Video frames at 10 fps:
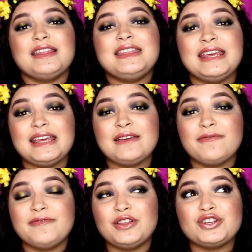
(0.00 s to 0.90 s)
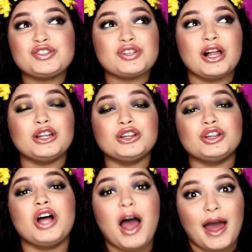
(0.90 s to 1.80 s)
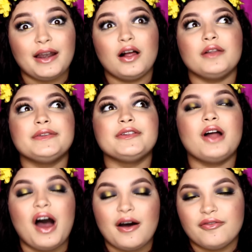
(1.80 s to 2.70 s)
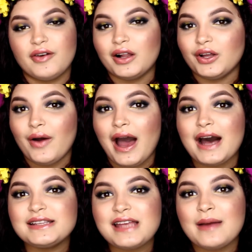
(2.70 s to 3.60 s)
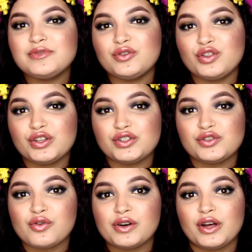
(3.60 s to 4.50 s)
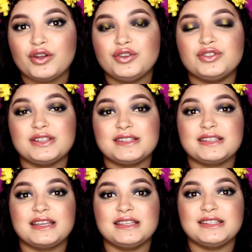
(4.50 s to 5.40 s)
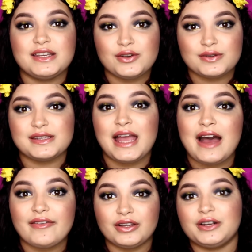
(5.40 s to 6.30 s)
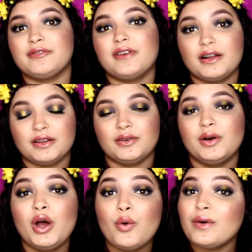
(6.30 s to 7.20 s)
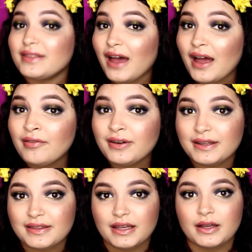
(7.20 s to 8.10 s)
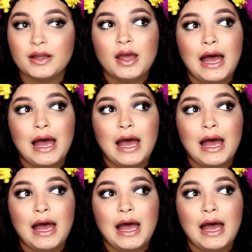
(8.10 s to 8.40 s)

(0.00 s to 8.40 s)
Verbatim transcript: The There's a lot, a lot of fallout. As I'm doing the tutorial, you just continuously have a lot of fallout with everything.